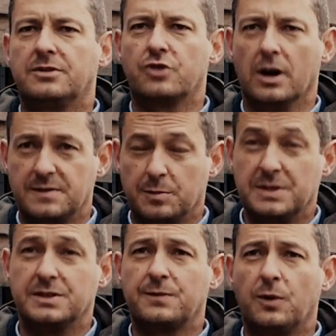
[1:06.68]
that drives the
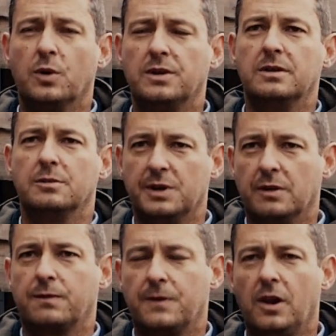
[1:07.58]
business forward, we
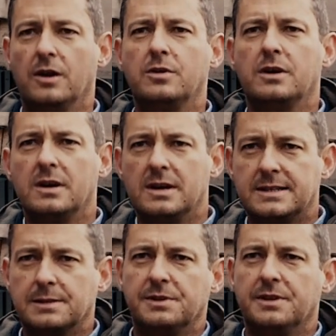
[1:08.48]
don't follow.
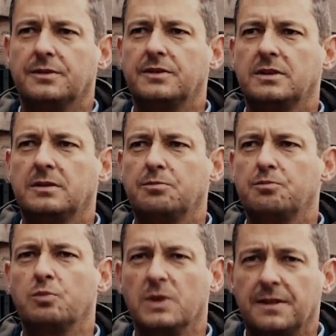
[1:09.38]
It's something that
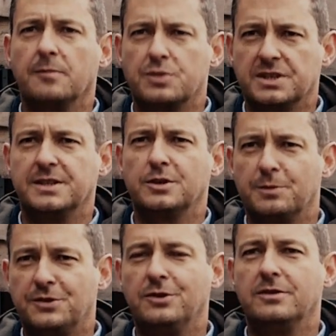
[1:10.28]
we think presents
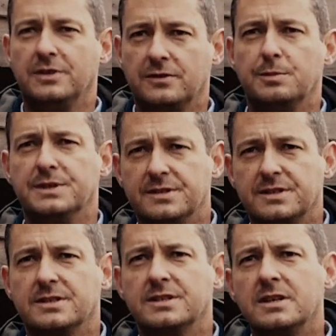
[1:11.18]
opportunities for
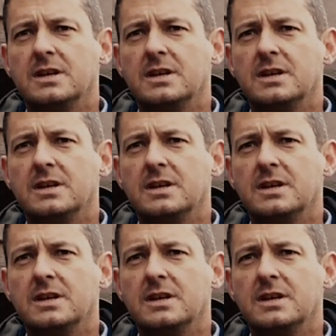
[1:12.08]
businesses.